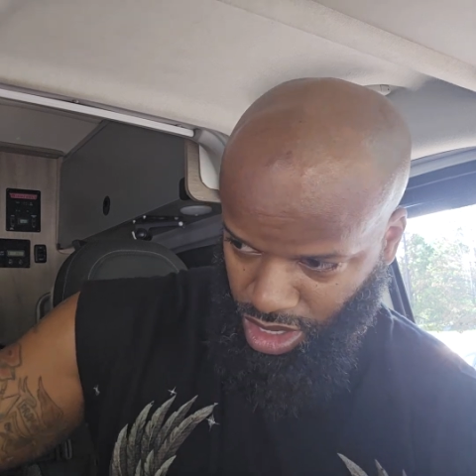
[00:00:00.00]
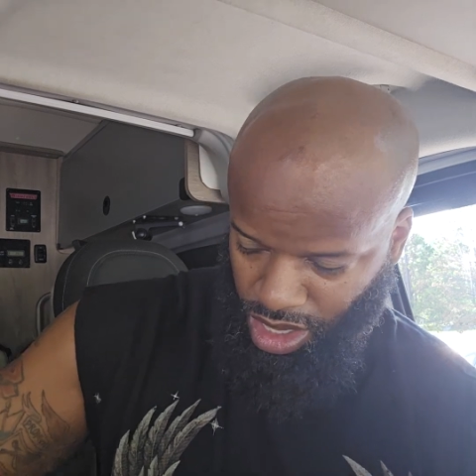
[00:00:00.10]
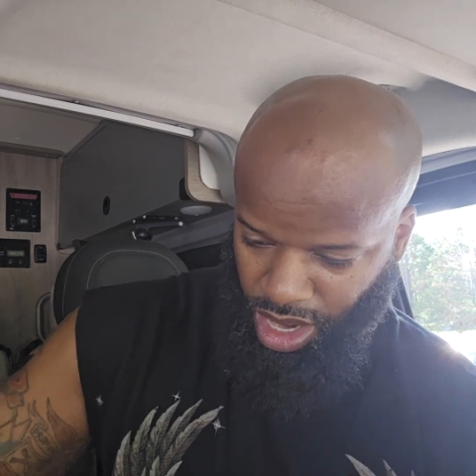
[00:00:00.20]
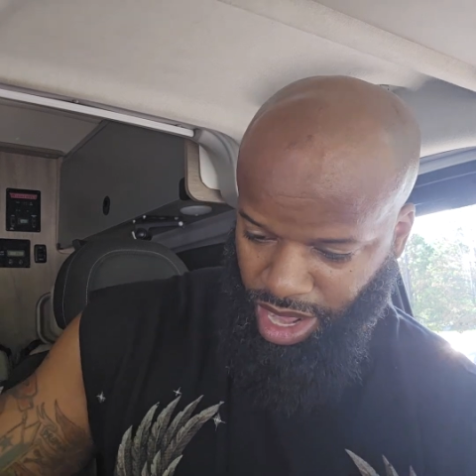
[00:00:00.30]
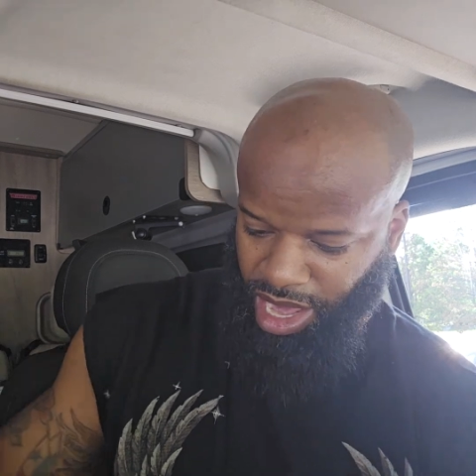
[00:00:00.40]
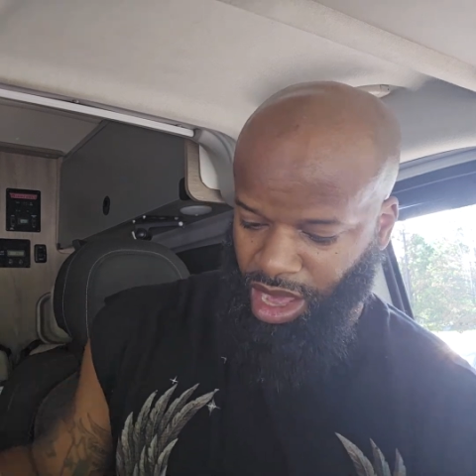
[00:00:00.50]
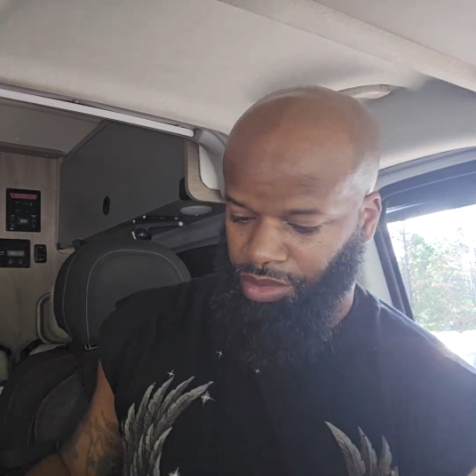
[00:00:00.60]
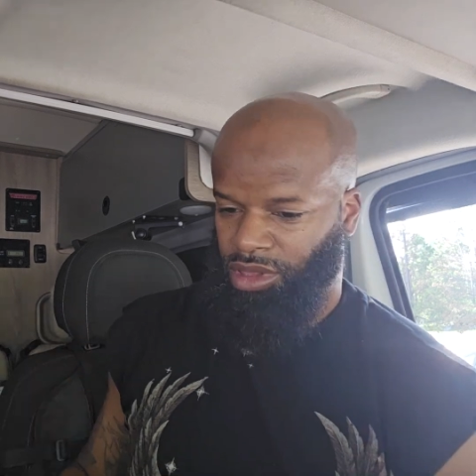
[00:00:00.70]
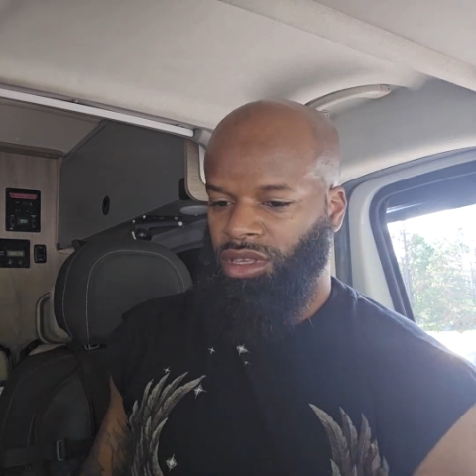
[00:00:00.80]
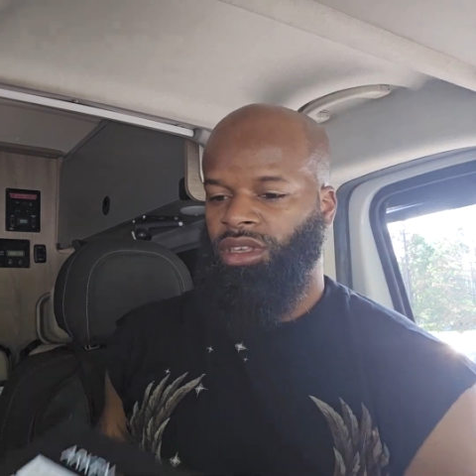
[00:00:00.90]
and I
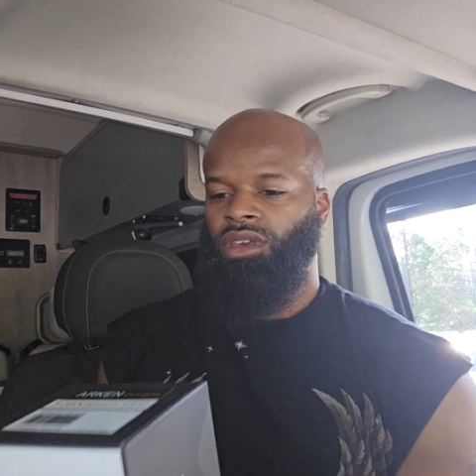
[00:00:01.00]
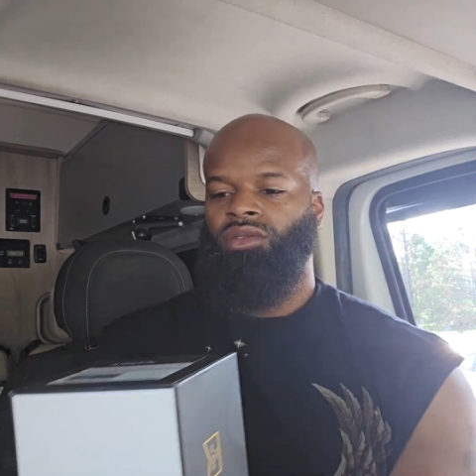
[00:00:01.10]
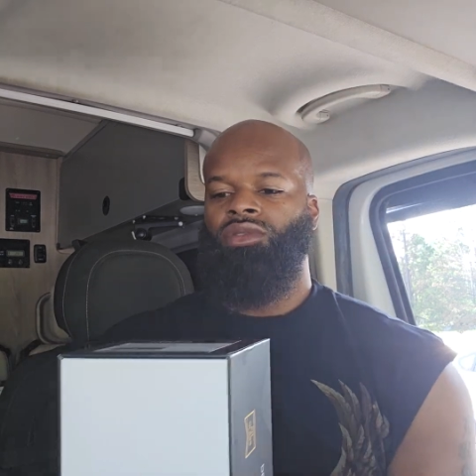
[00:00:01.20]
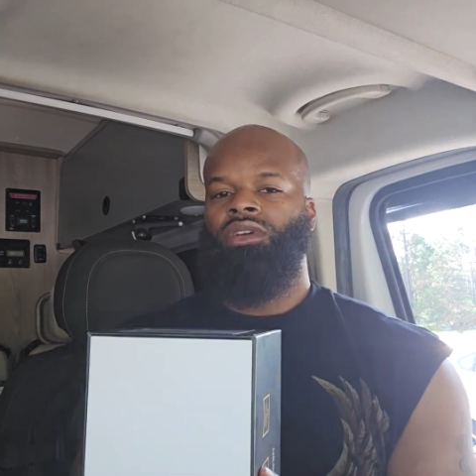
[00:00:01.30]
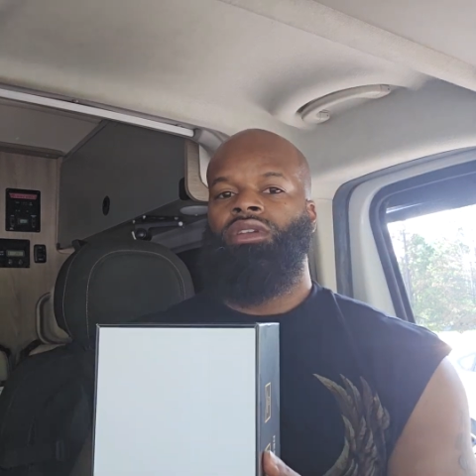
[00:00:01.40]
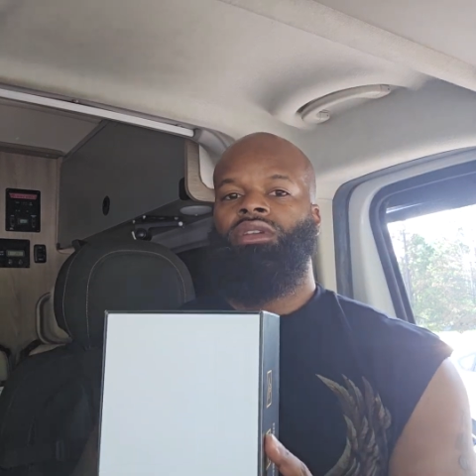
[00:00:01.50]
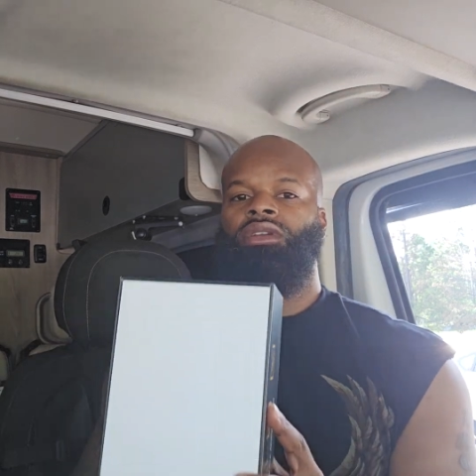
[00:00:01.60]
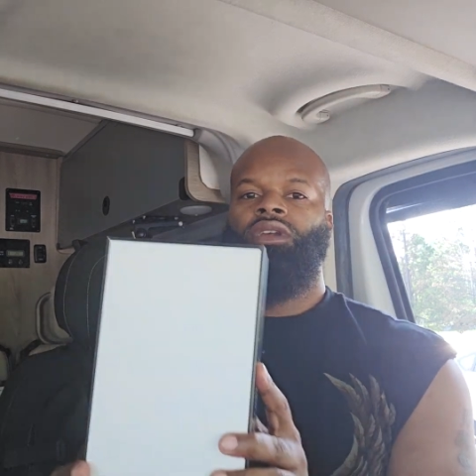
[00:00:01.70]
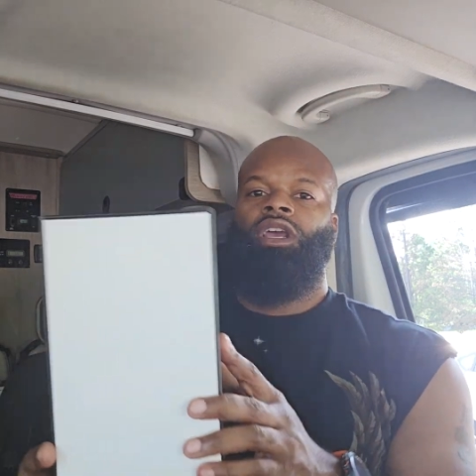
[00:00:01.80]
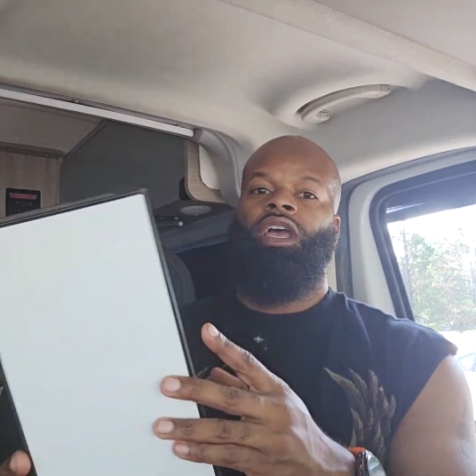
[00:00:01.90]
happened to get one.
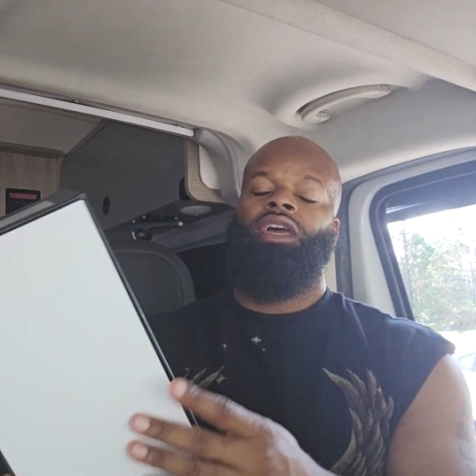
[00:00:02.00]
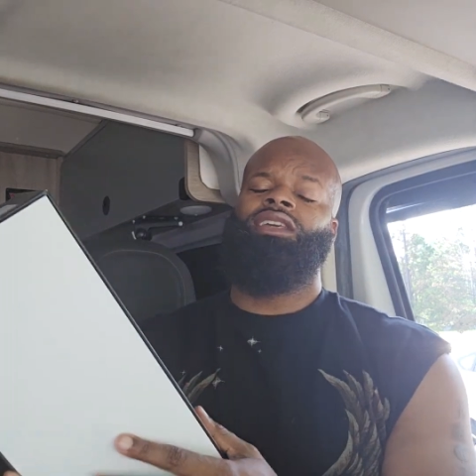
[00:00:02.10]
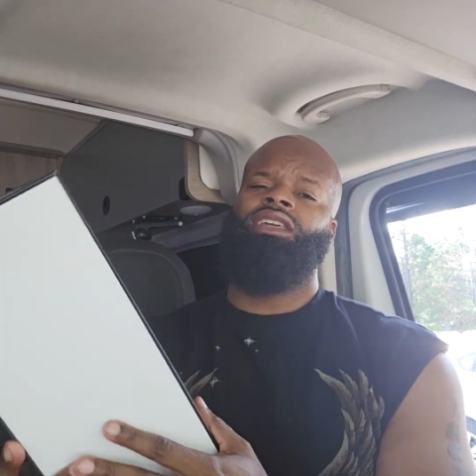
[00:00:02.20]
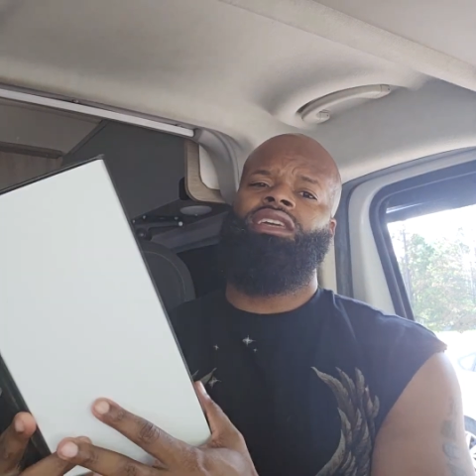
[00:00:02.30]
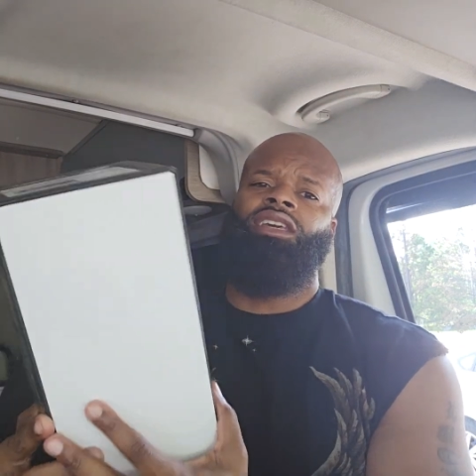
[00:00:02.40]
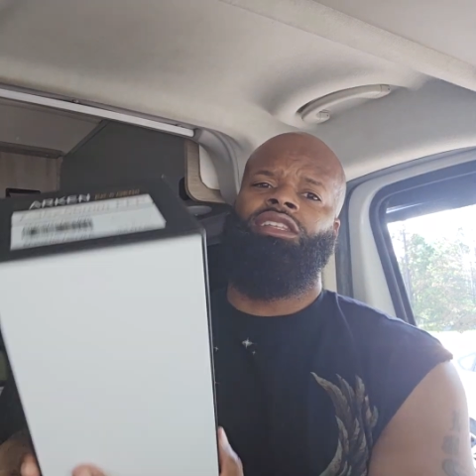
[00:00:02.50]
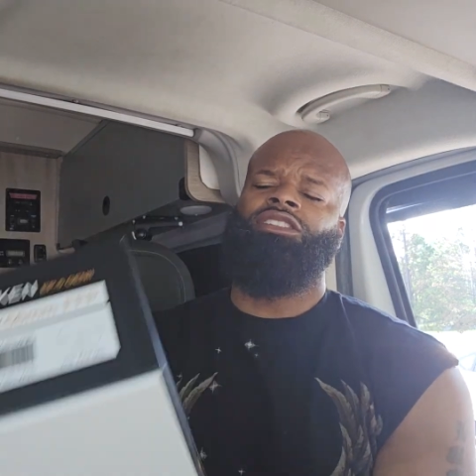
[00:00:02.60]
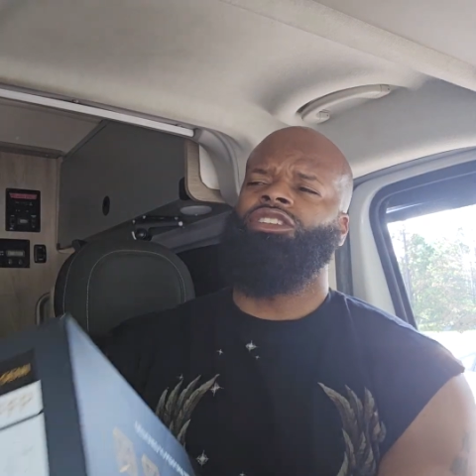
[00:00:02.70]
And again,